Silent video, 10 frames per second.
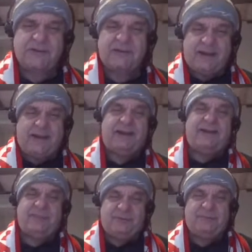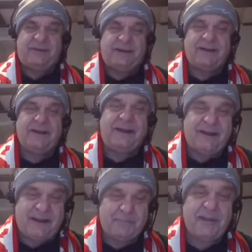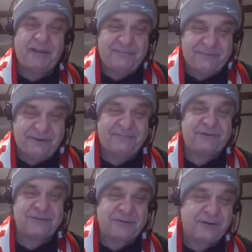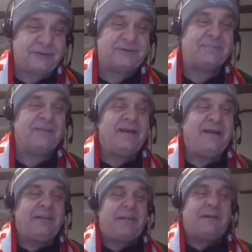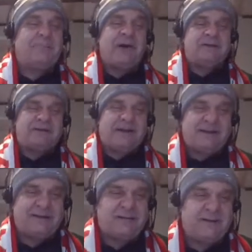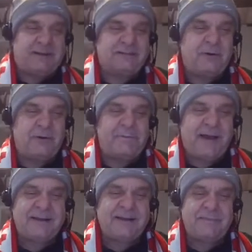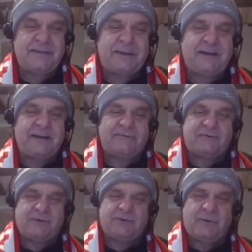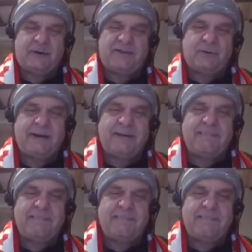I will be, and am, a faithful shareholder. PROG stock at a glance. Going back to the beginning of June 2020,